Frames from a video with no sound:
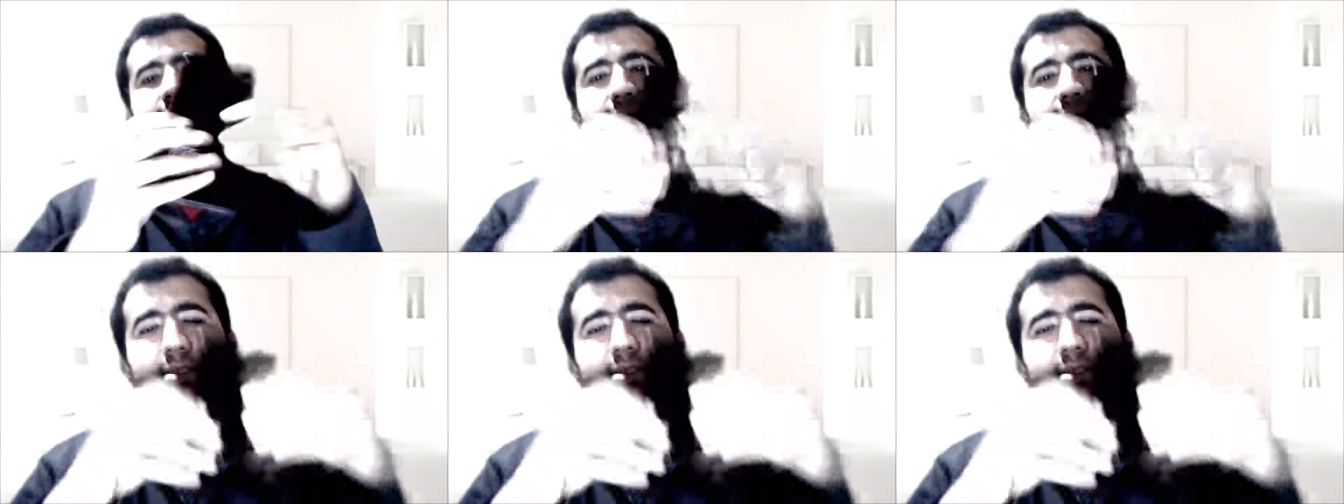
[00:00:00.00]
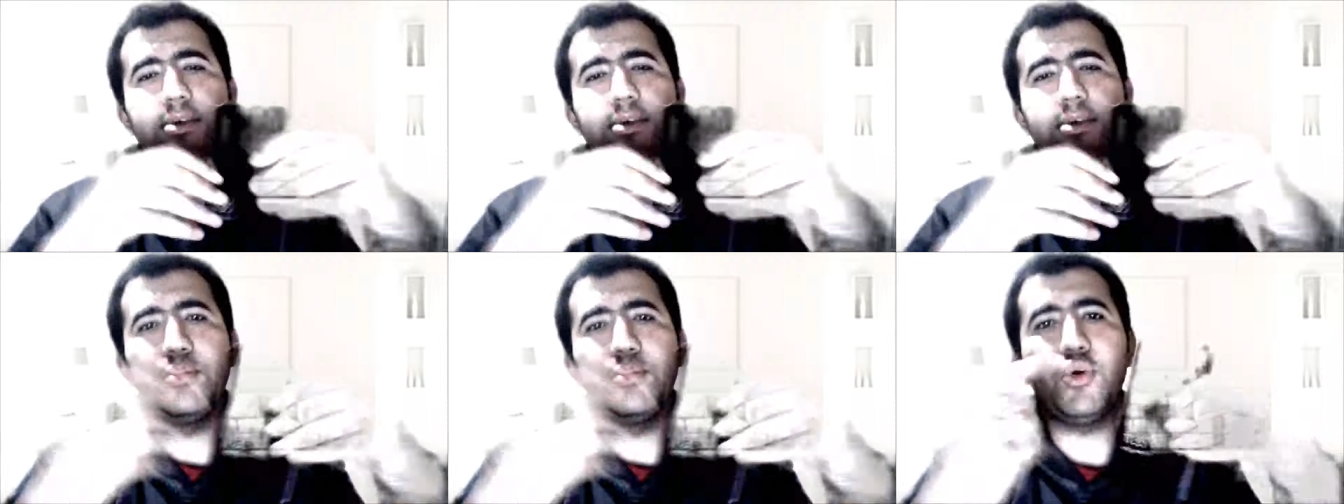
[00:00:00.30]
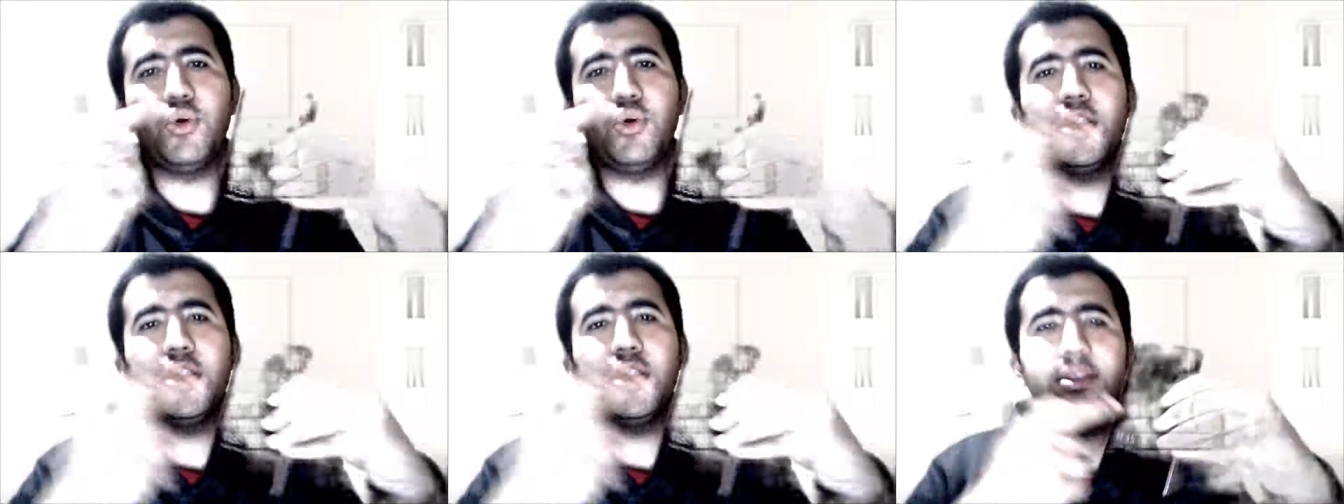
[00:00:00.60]

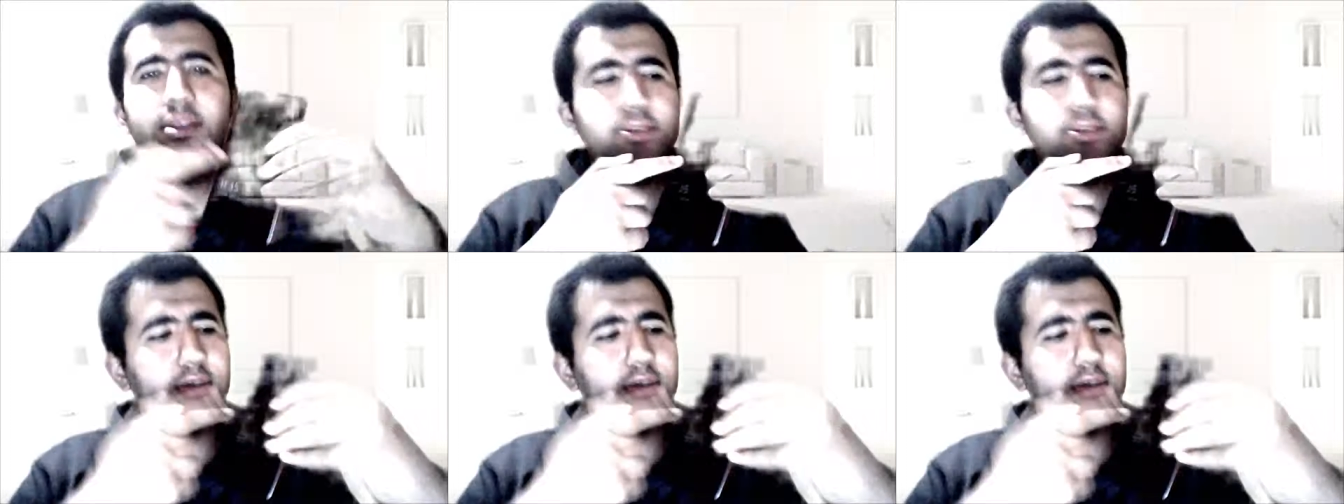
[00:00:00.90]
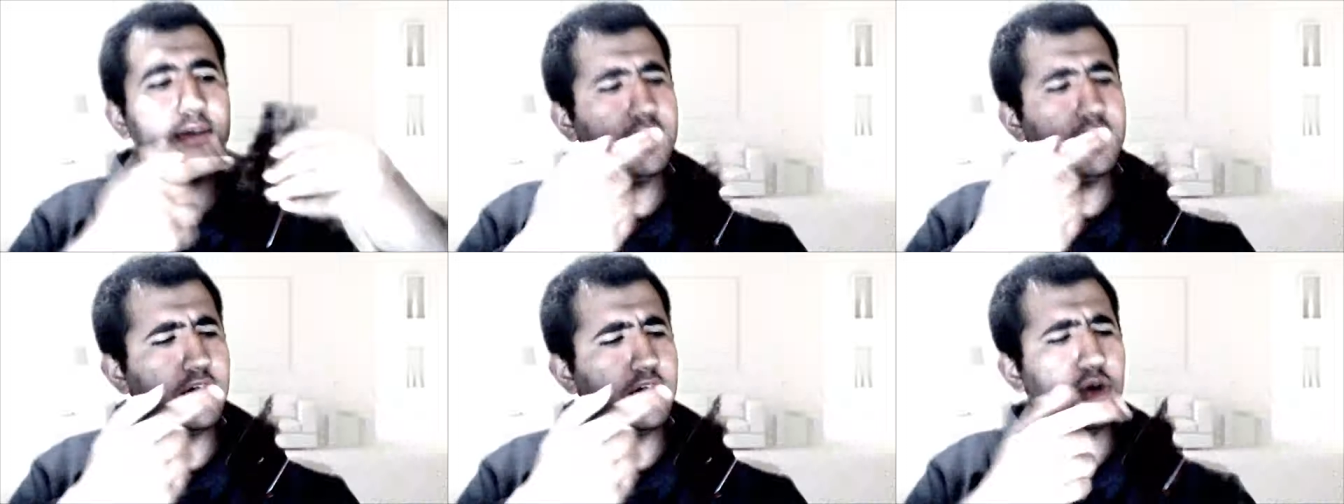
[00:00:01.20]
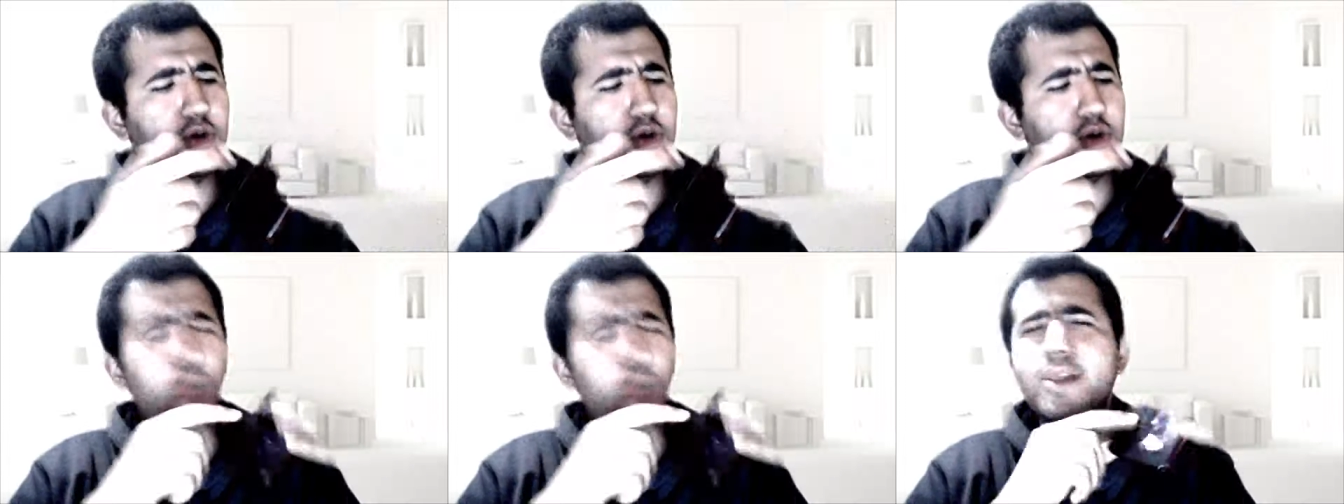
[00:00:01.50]
Point. Oh,
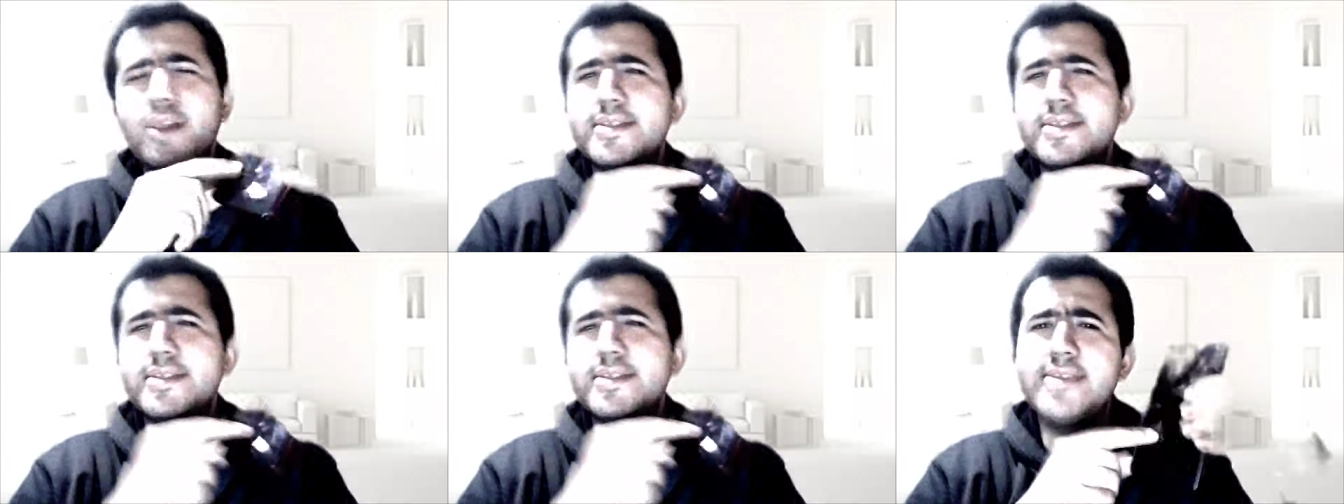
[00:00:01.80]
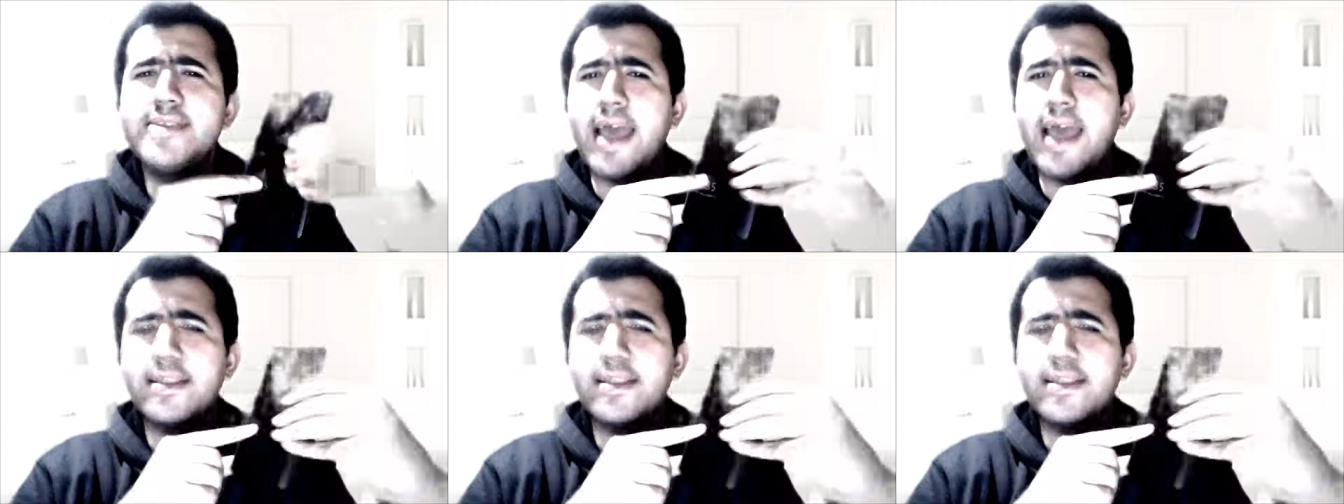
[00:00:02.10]
what is that?